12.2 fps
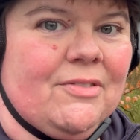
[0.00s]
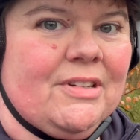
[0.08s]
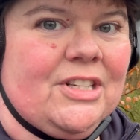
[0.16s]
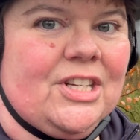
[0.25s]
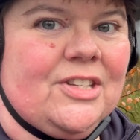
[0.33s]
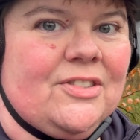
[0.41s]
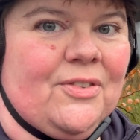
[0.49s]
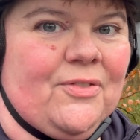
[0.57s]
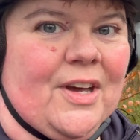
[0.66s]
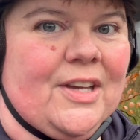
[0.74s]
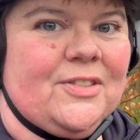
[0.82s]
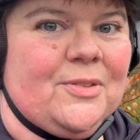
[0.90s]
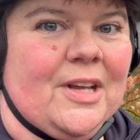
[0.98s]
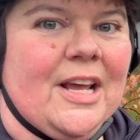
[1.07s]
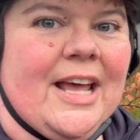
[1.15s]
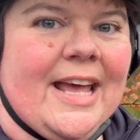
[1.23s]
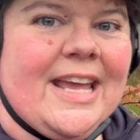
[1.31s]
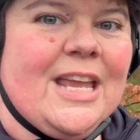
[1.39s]
which is the first
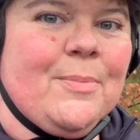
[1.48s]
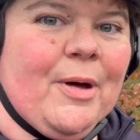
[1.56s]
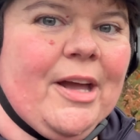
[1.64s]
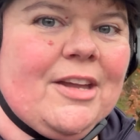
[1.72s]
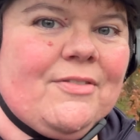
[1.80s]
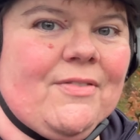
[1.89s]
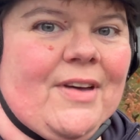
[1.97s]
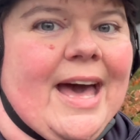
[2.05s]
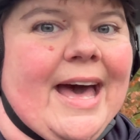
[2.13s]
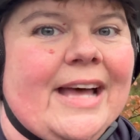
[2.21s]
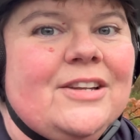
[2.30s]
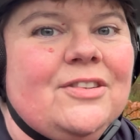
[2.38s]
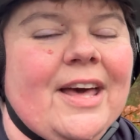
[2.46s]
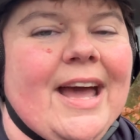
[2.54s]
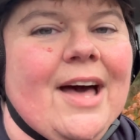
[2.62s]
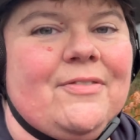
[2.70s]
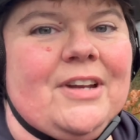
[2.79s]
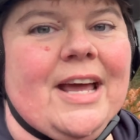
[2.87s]
e-bike I've ever had that I
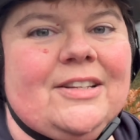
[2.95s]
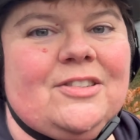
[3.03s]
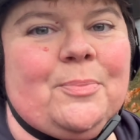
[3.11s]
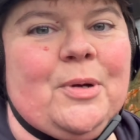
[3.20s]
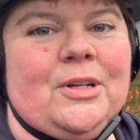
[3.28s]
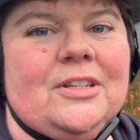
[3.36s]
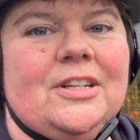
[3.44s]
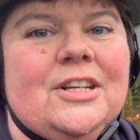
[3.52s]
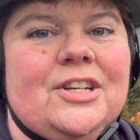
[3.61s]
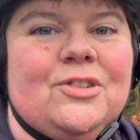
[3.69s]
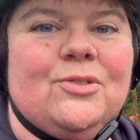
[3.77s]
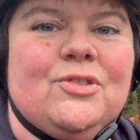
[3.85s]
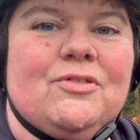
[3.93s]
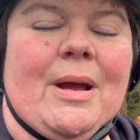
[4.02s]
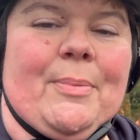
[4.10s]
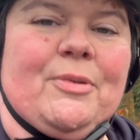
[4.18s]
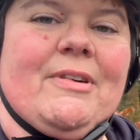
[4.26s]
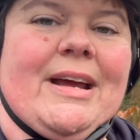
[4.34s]
haven't had to put an additional
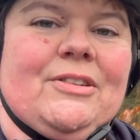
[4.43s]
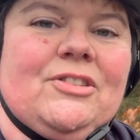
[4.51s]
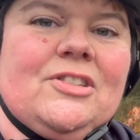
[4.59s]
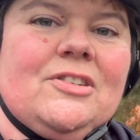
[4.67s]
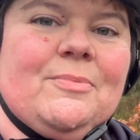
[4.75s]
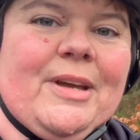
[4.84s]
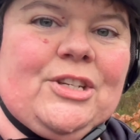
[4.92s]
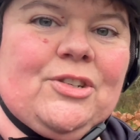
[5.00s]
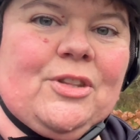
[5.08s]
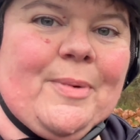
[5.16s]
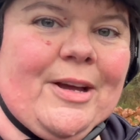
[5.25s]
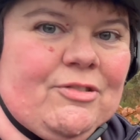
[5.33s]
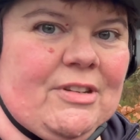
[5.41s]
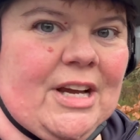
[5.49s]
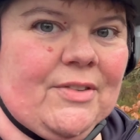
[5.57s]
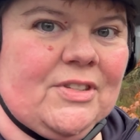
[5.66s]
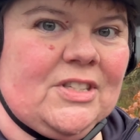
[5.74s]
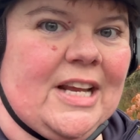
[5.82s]
strap around to make sure the battery
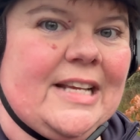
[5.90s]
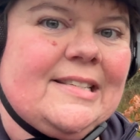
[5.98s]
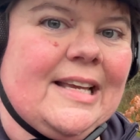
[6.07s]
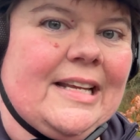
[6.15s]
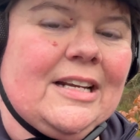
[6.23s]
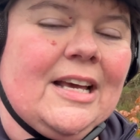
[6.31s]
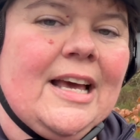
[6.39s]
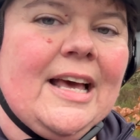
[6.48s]
cover stays in.